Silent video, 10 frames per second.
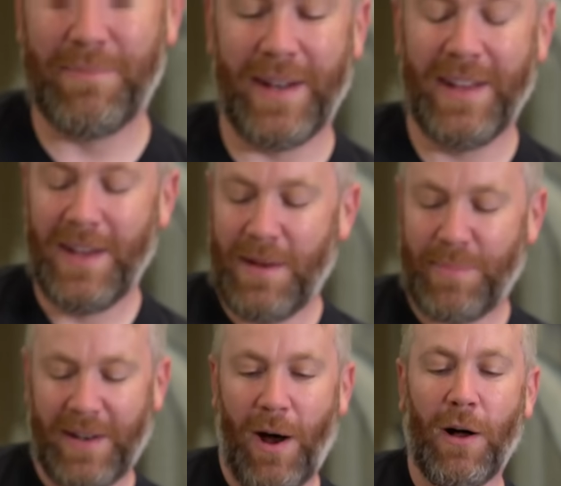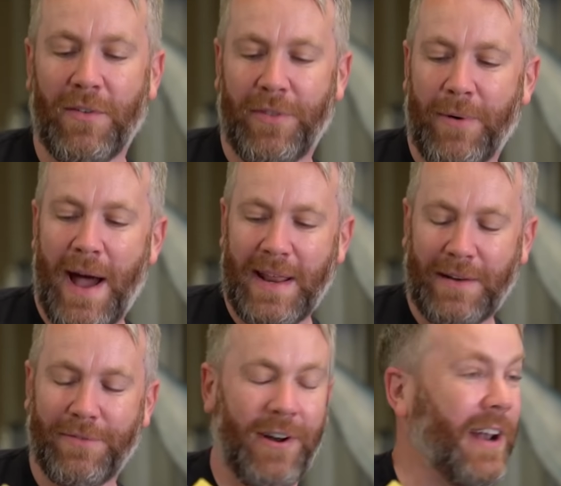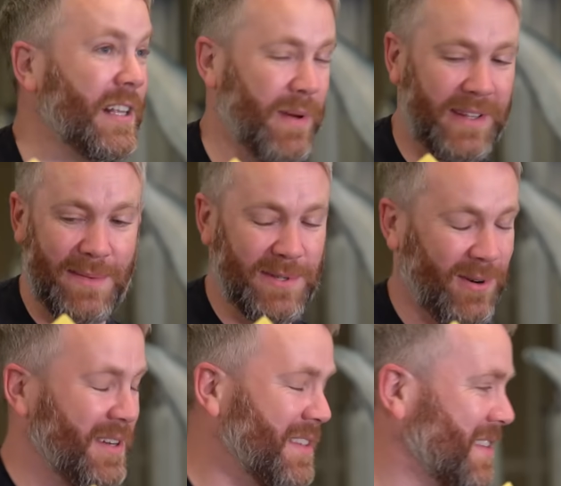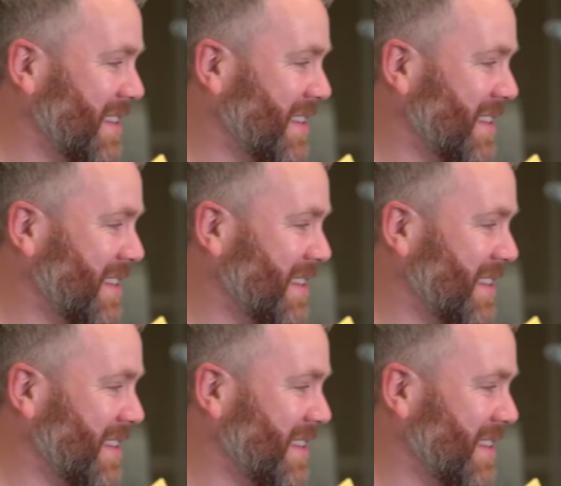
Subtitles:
but all of the writing for Eddie's bedtime stories is